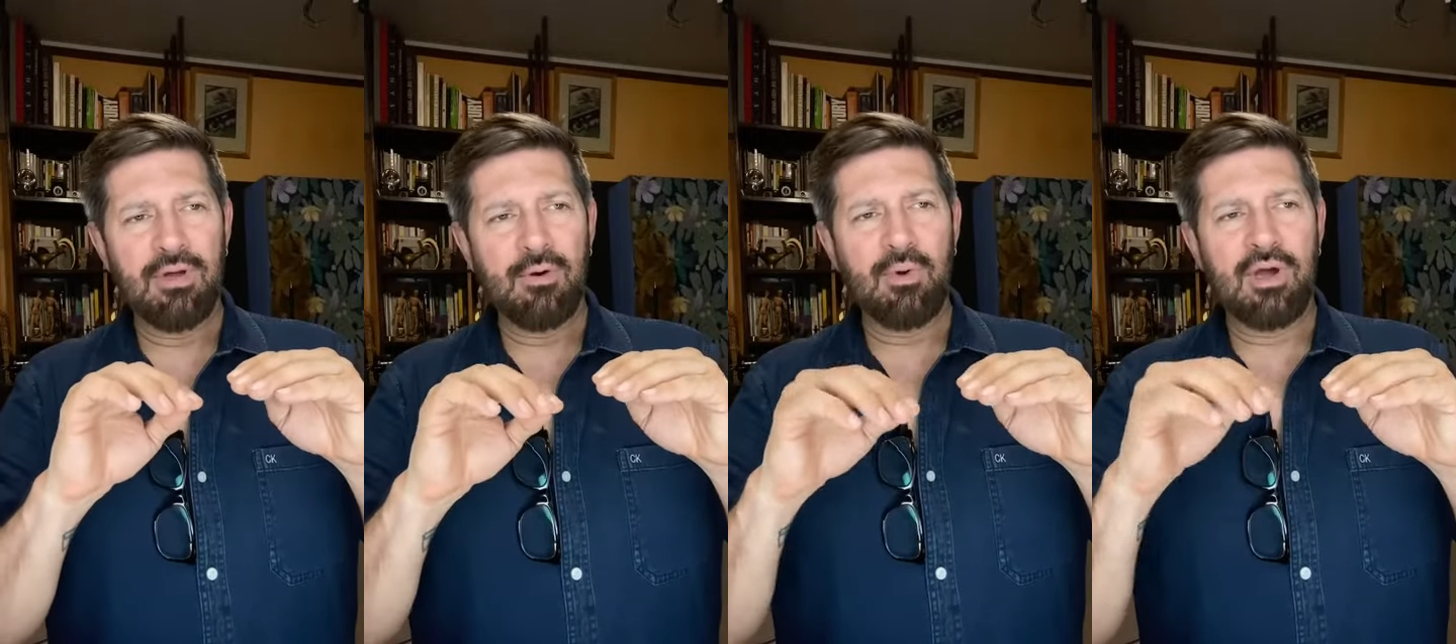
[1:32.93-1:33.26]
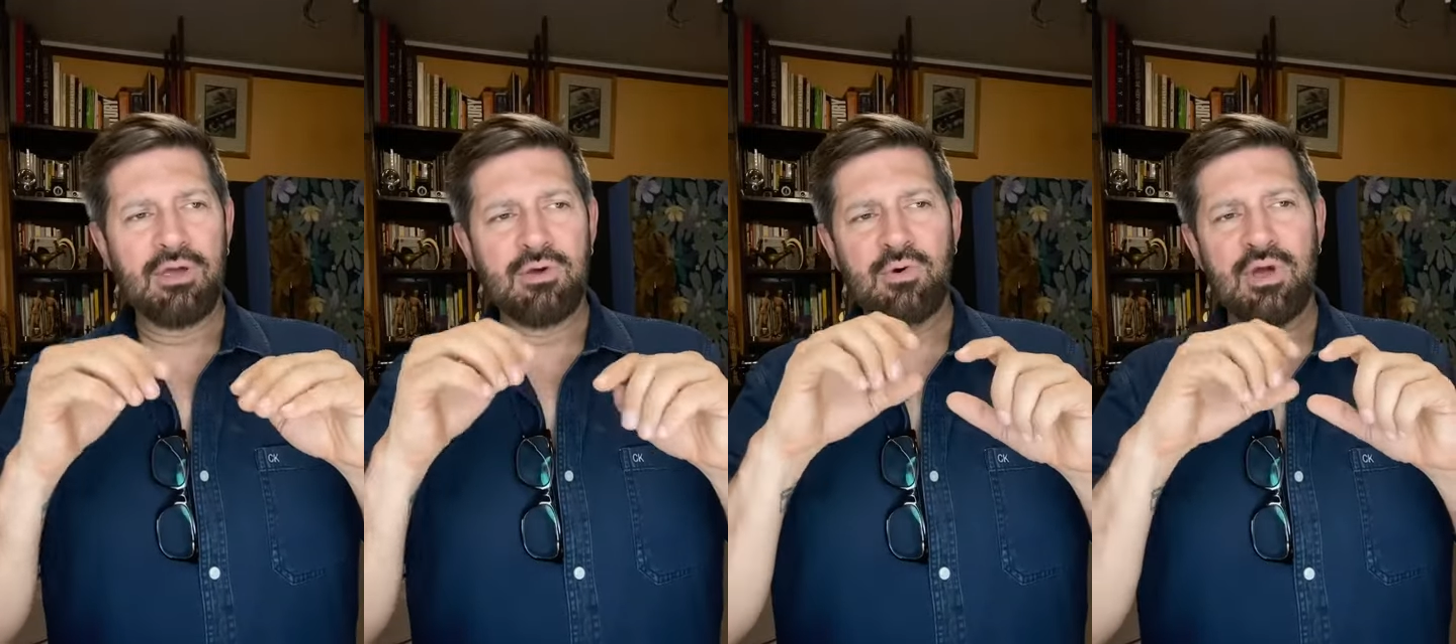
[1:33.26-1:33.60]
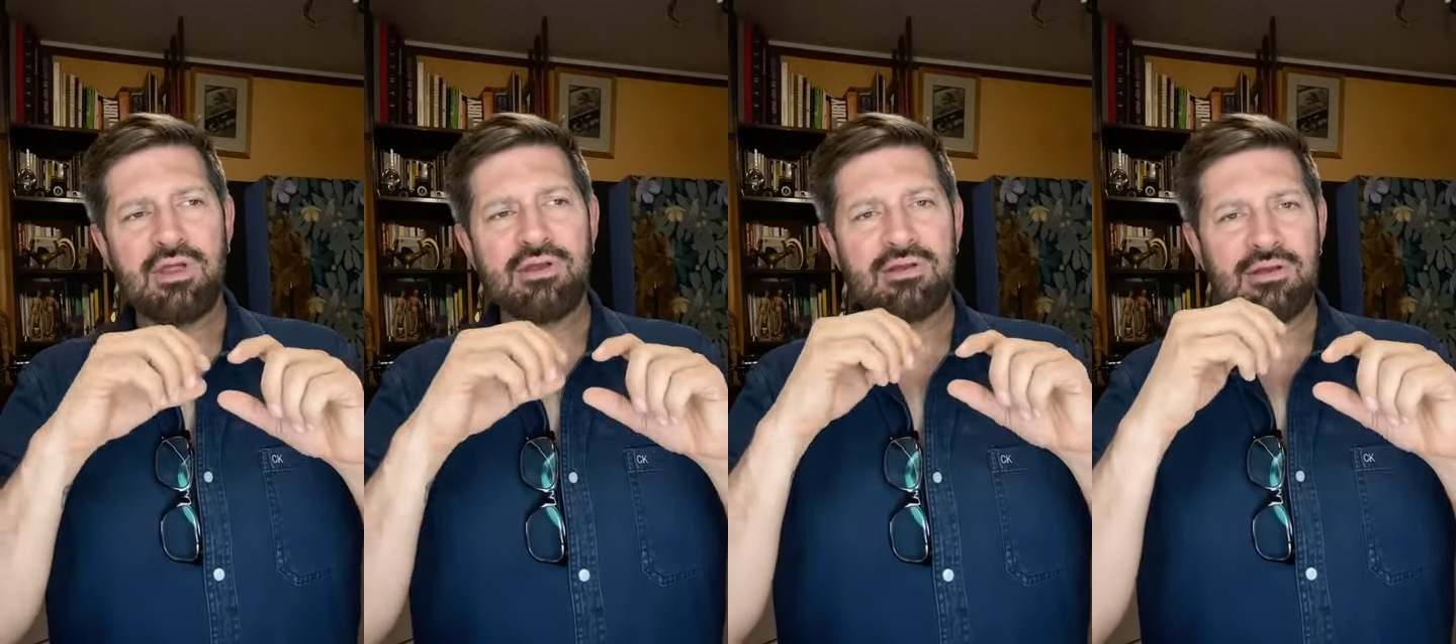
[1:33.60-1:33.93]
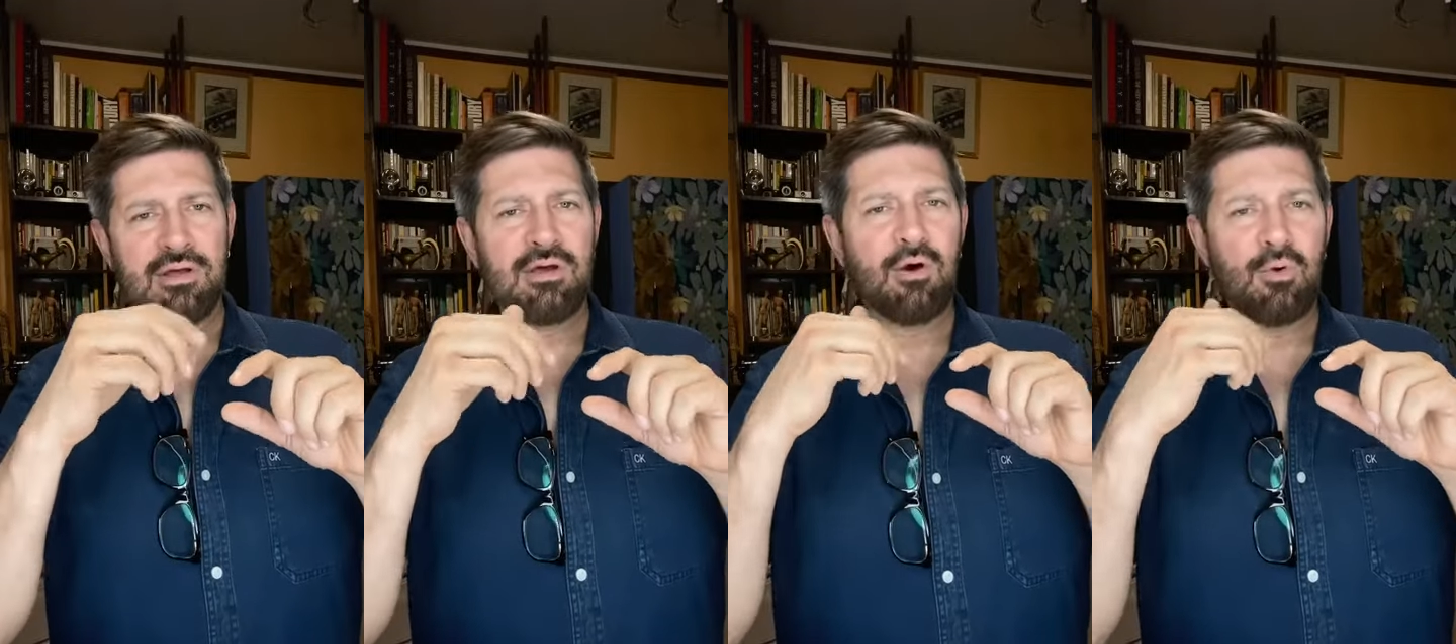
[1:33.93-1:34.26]
where you can
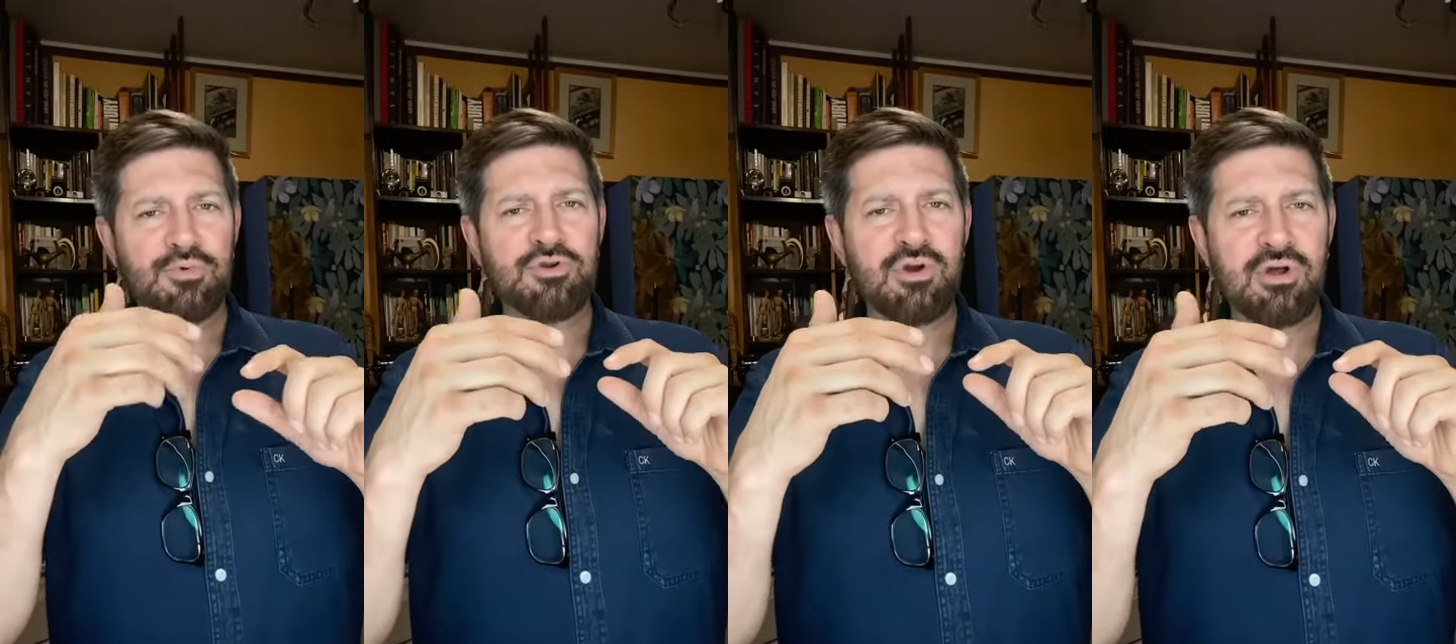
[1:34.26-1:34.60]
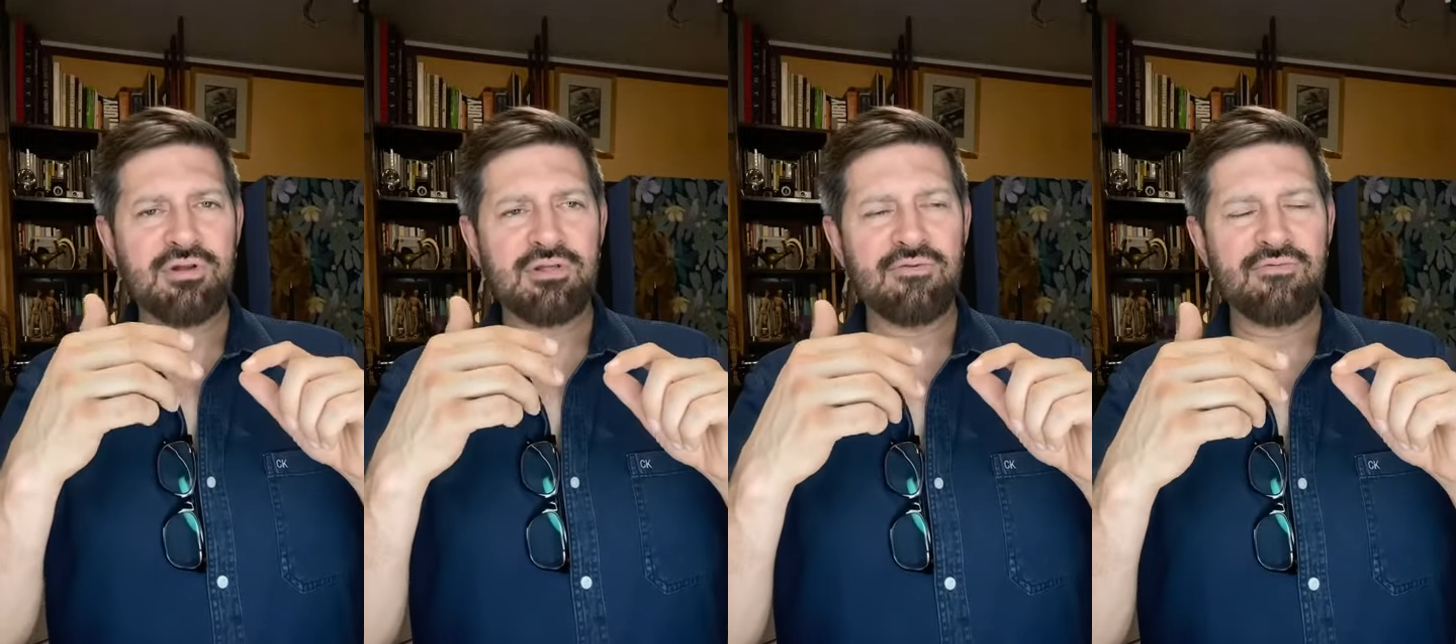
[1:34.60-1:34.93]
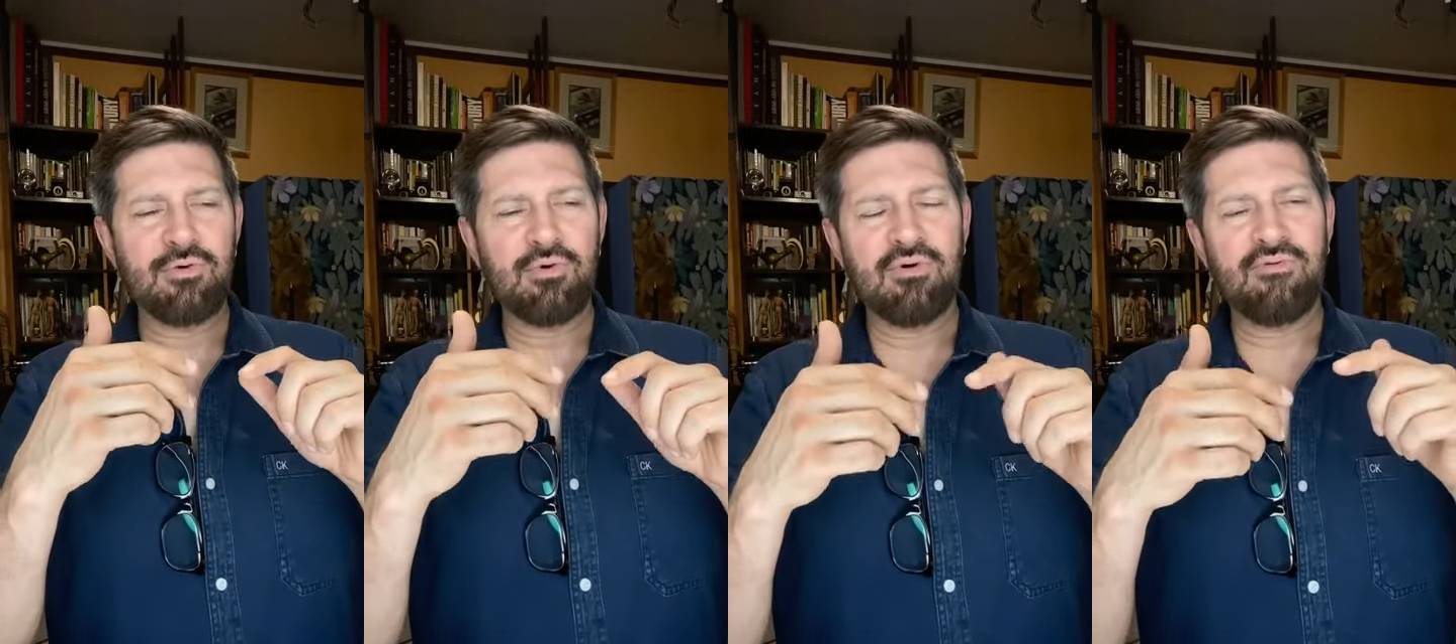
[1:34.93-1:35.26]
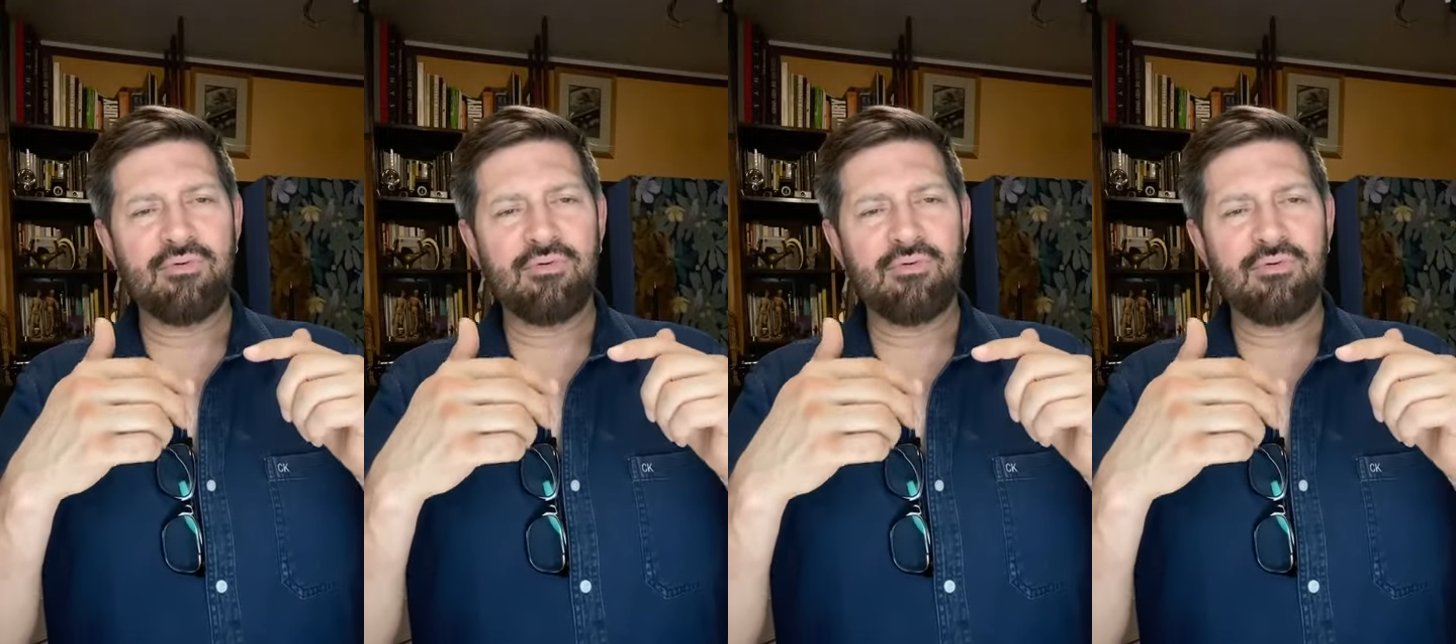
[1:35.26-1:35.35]
obstruct the view of